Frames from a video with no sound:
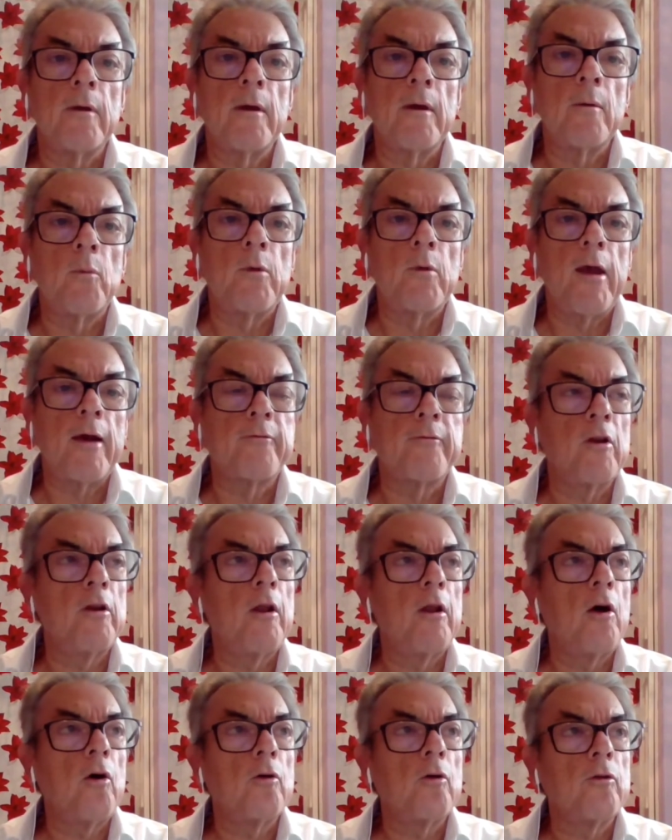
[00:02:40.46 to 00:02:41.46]
we have a
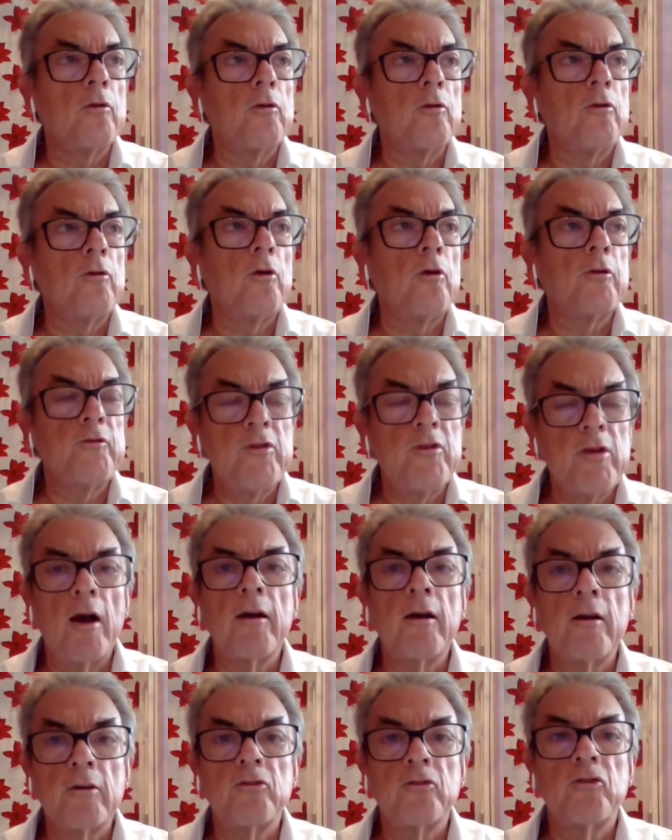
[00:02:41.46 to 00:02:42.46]
lot of
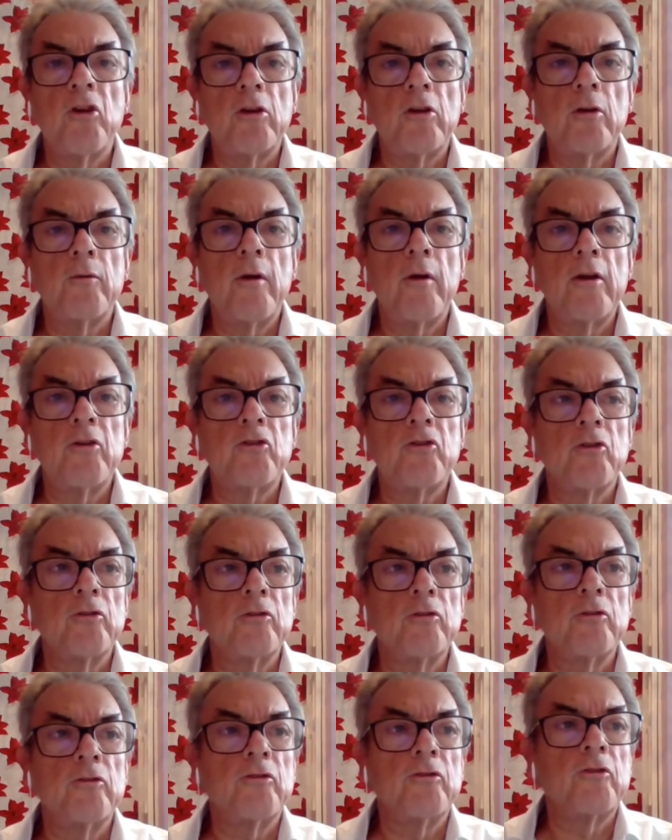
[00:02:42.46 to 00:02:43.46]
younger
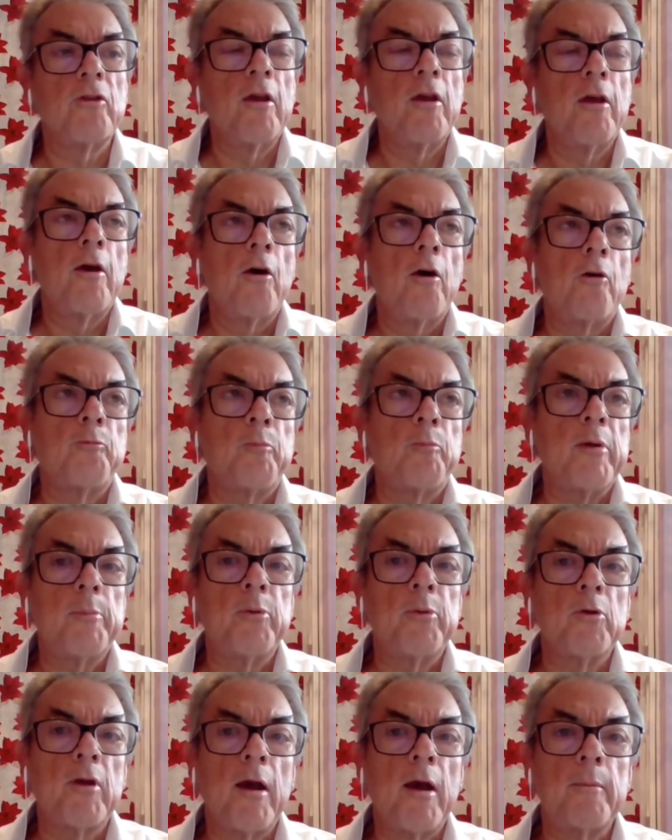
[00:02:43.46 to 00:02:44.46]
generations of
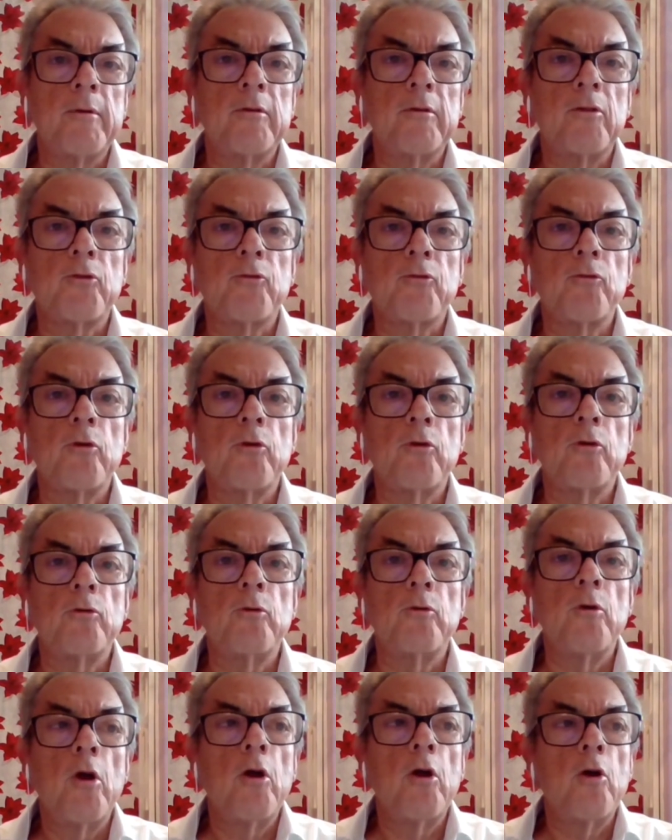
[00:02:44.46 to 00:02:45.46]
people coming
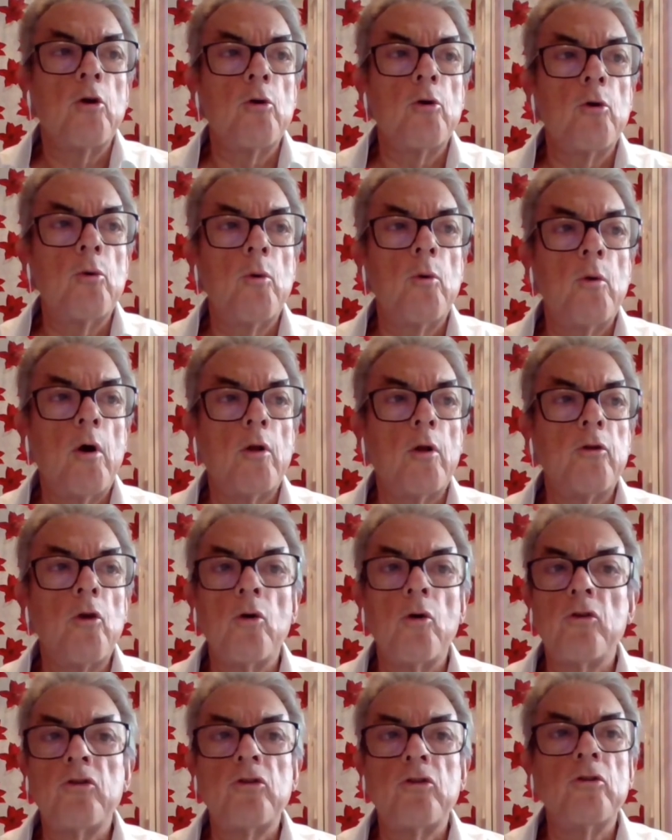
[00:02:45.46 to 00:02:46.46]
through who are
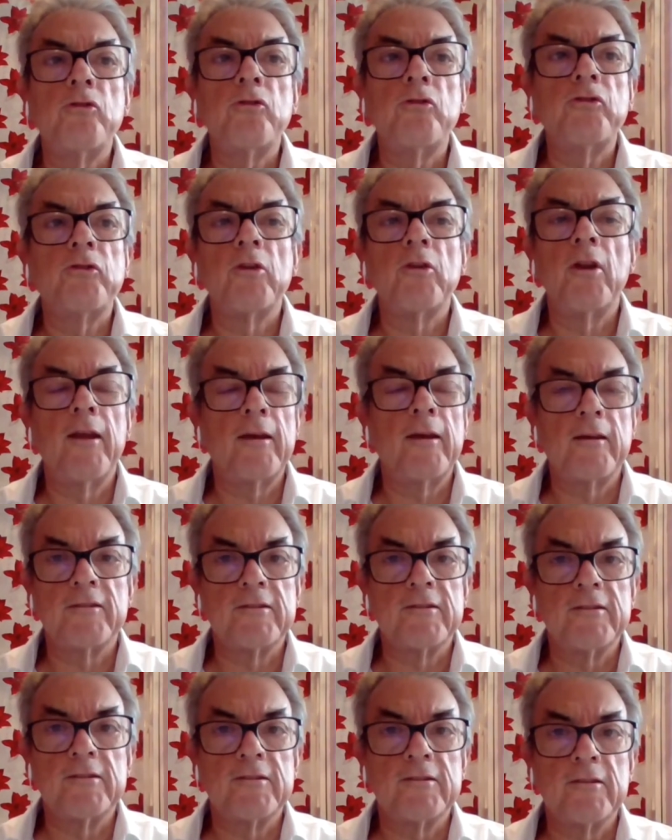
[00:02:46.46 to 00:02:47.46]
not used to
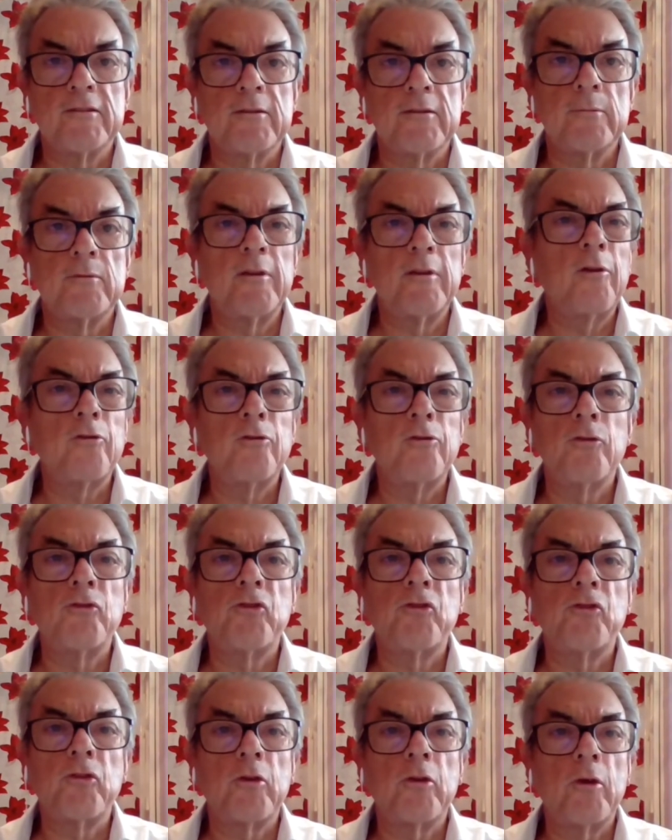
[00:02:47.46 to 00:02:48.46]
legacy systems. They're not
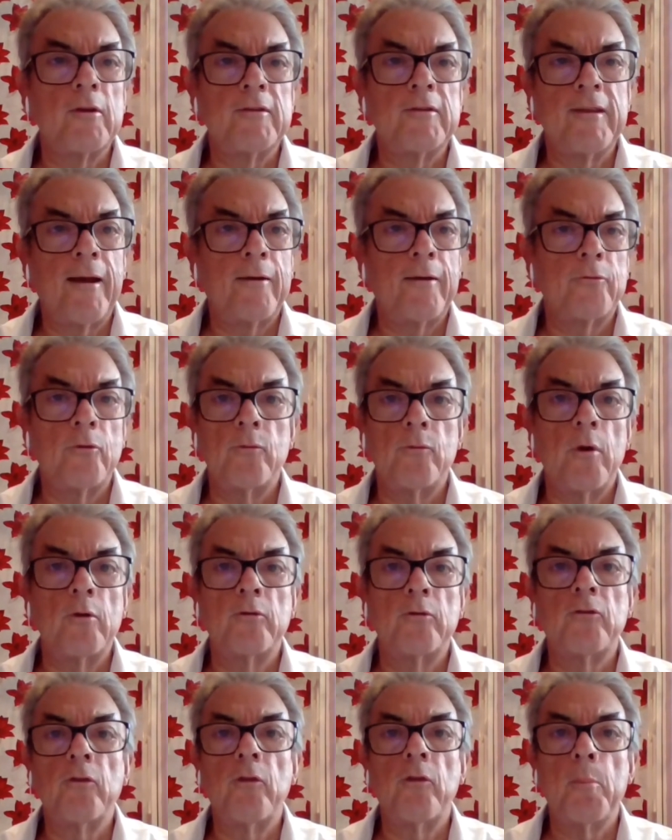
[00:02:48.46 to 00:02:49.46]
used to going down the
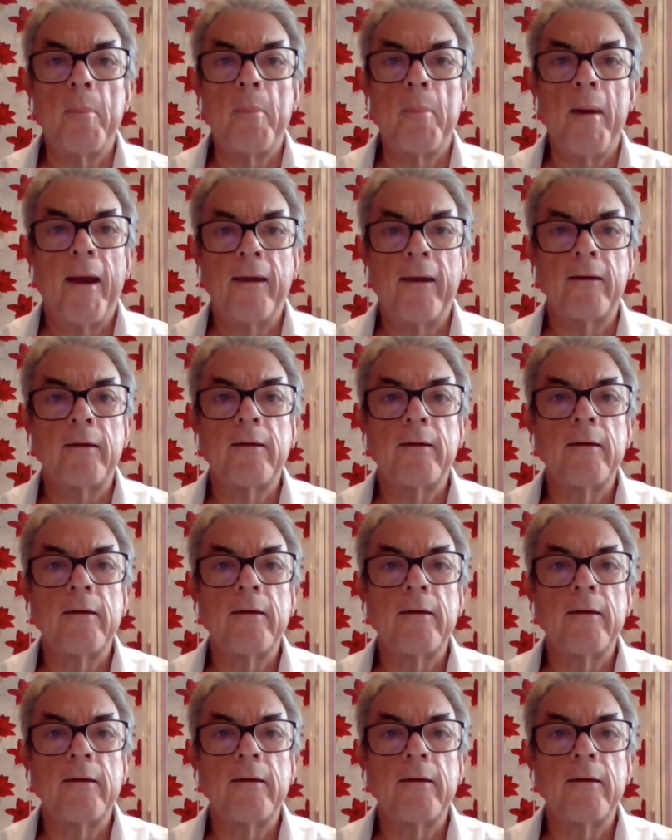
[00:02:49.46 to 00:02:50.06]
road to the bank